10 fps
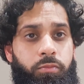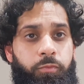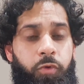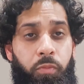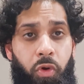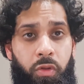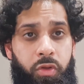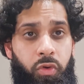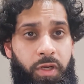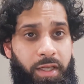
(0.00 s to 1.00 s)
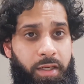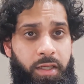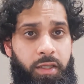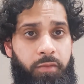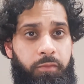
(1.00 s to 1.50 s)
for both cooling and
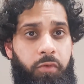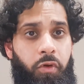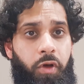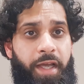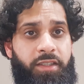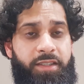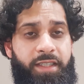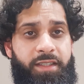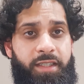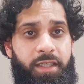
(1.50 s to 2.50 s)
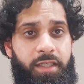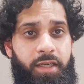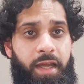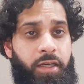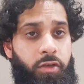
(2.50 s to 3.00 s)
heating for
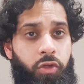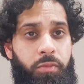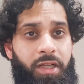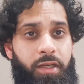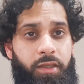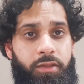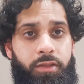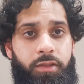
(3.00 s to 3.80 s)
existing and new buildings.